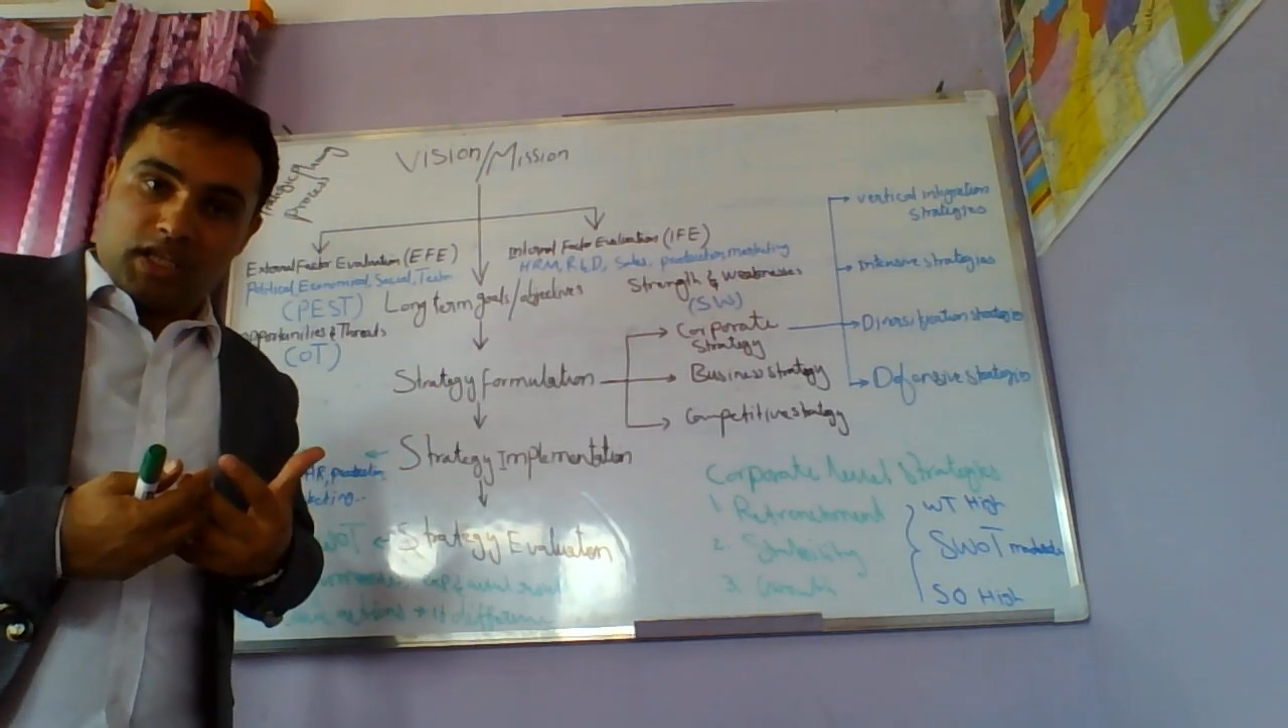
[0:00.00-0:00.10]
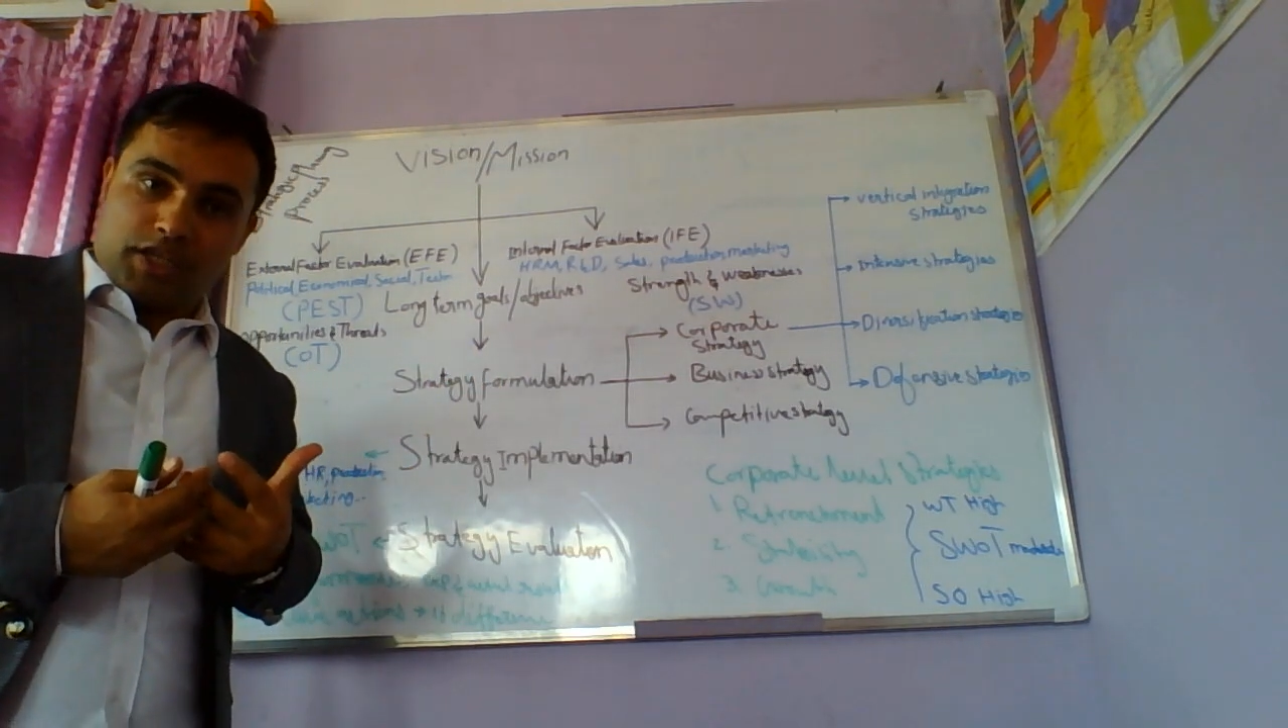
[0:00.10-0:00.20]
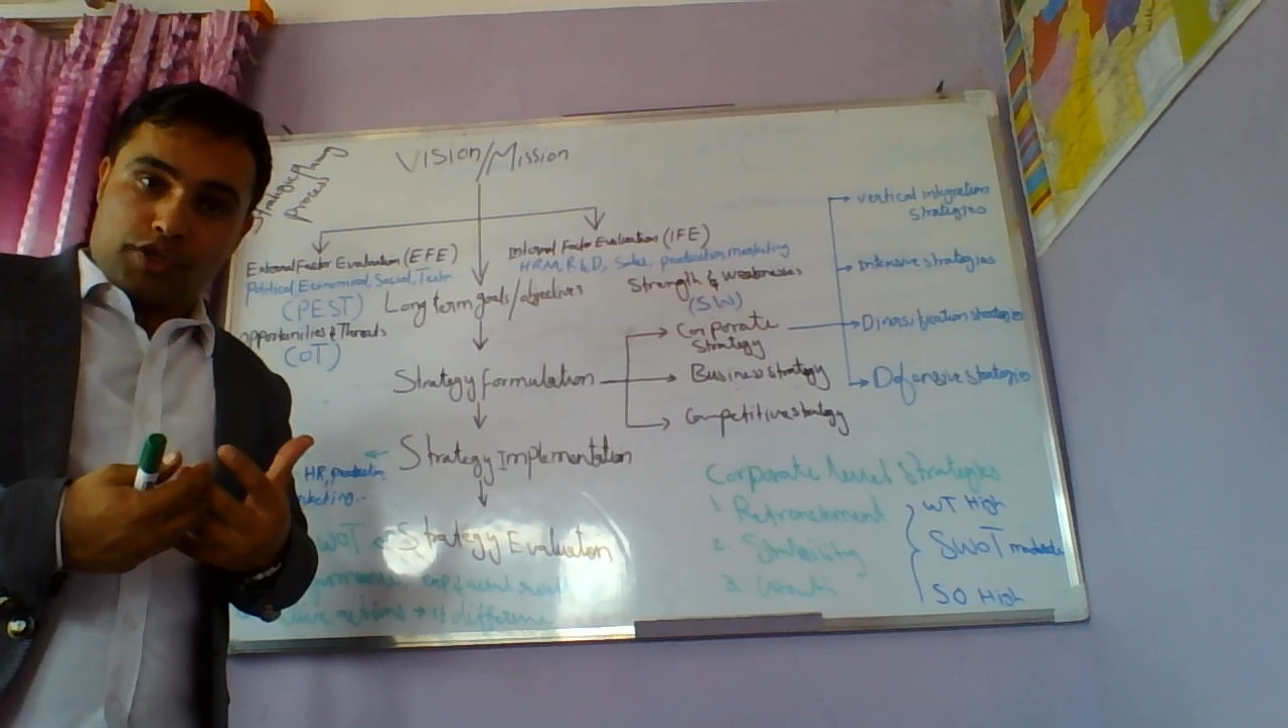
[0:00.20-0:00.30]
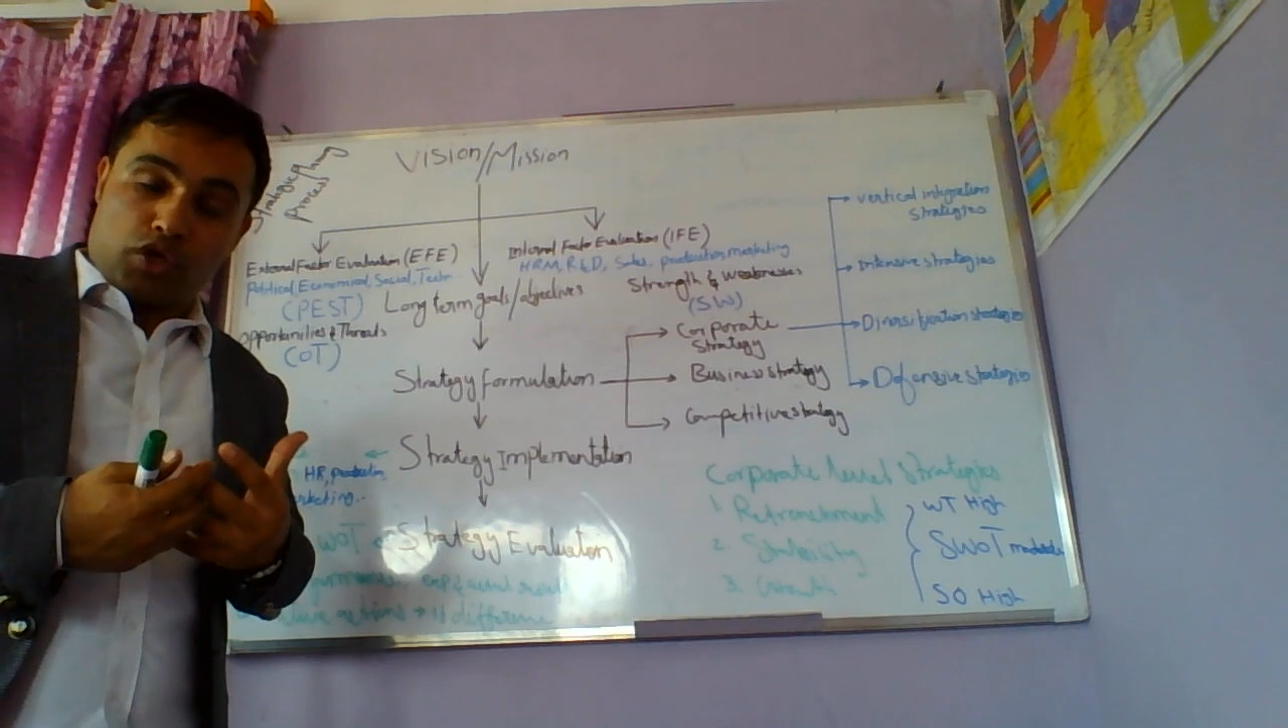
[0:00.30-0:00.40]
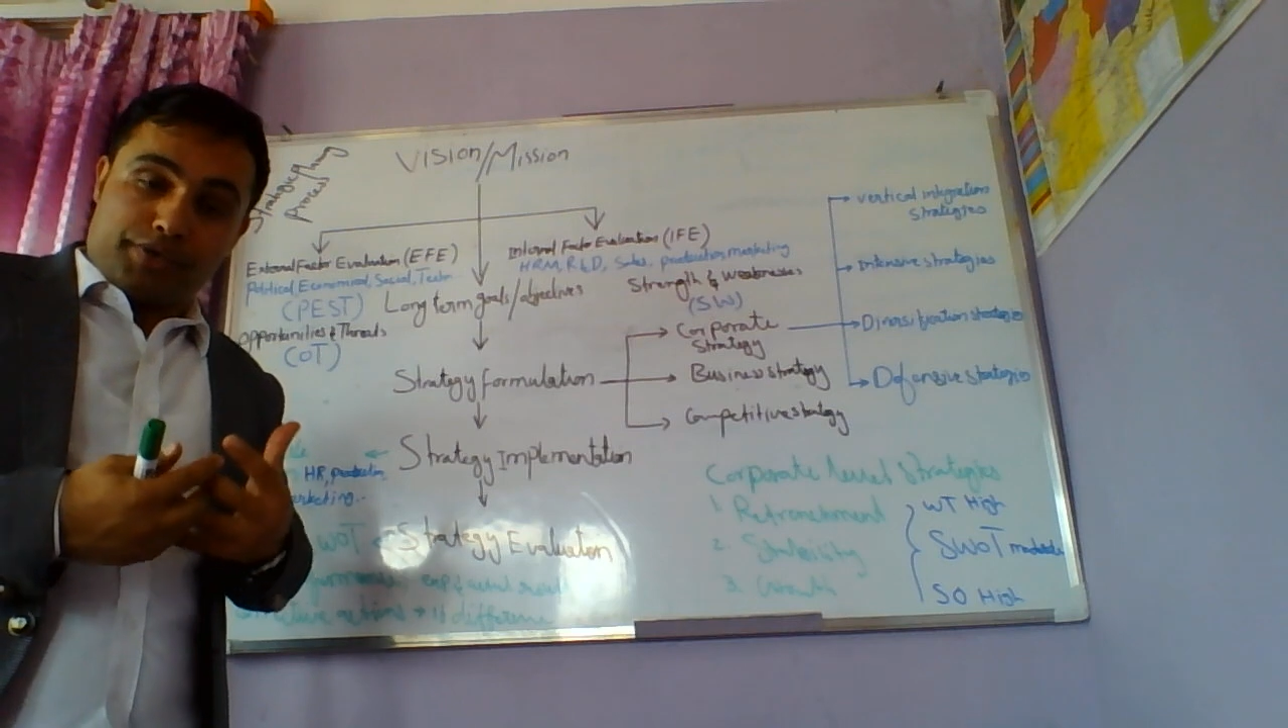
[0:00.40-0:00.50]

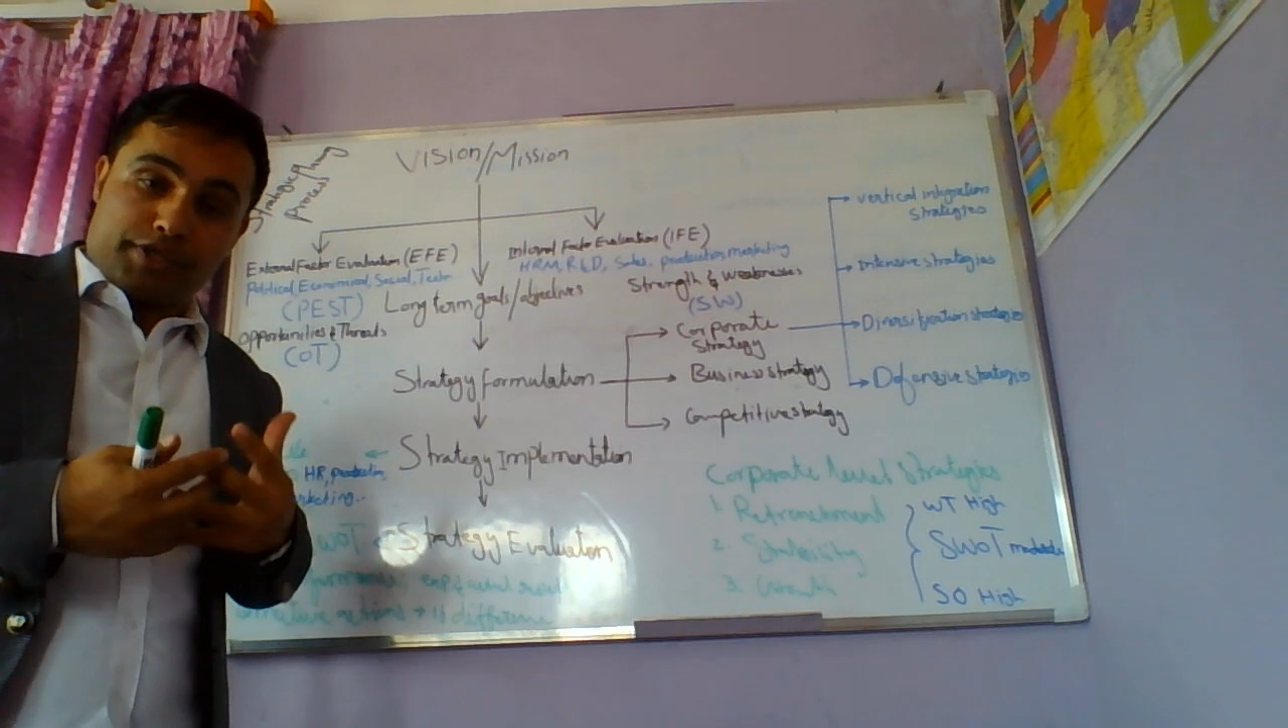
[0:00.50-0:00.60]
So the